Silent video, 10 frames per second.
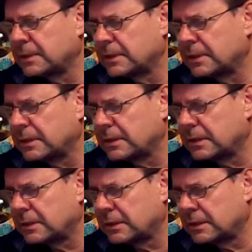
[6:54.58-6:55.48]

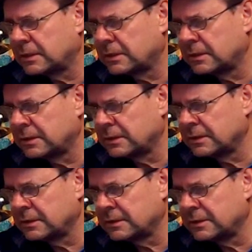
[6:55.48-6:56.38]

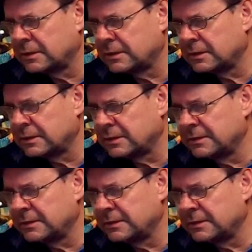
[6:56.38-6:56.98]
(no one is talking)